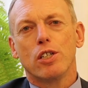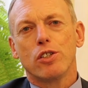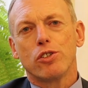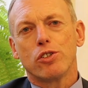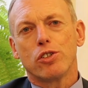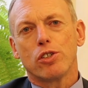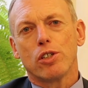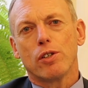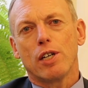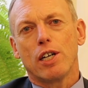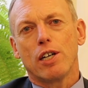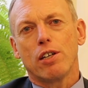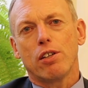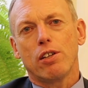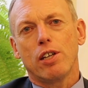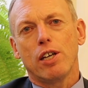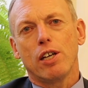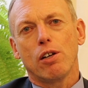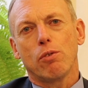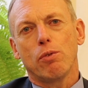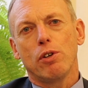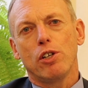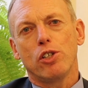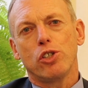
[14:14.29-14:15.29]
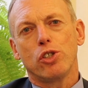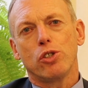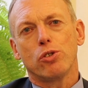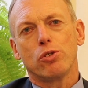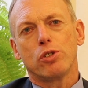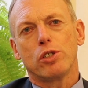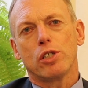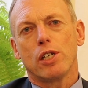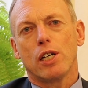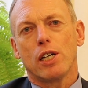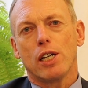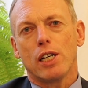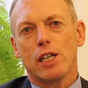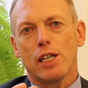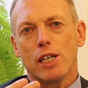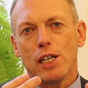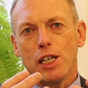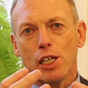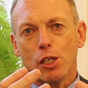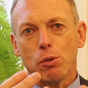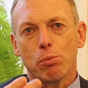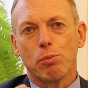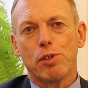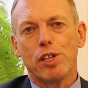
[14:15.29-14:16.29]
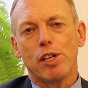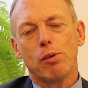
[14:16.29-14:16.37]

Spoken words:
So I think we should help